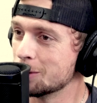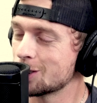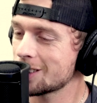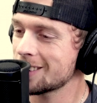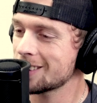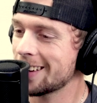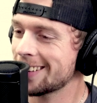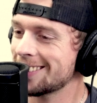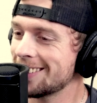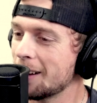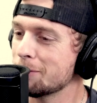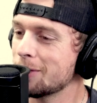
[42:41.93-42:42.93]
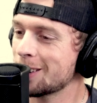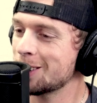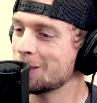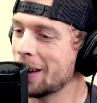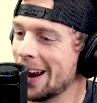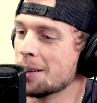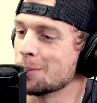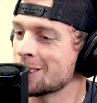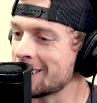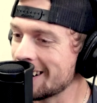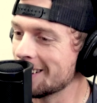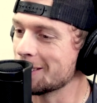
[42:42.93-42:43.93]
and it was just like, yeah, fuck you, and I'm gonna
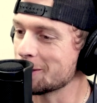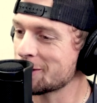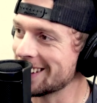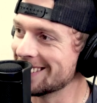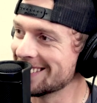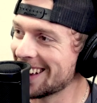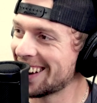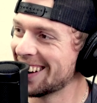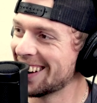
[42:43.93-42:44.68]
stain all your shit.